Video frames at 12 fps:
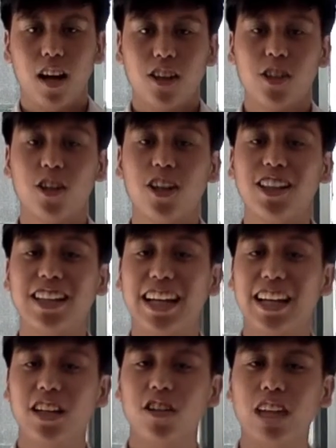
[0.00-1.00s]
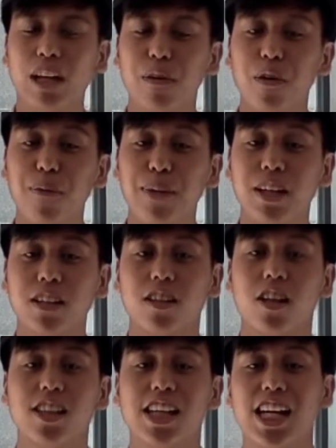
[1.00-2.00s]
So good day. Today we will be
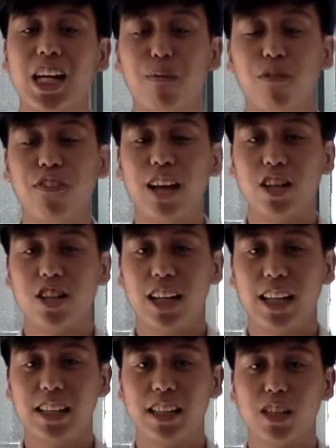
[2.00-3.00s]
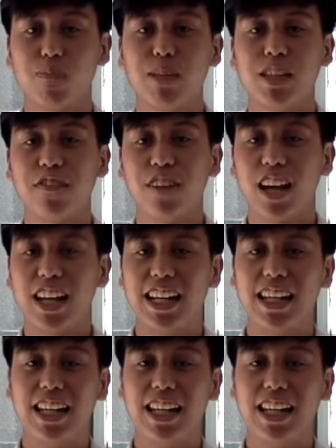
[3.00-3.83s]
discussing hemoflagellates, specifically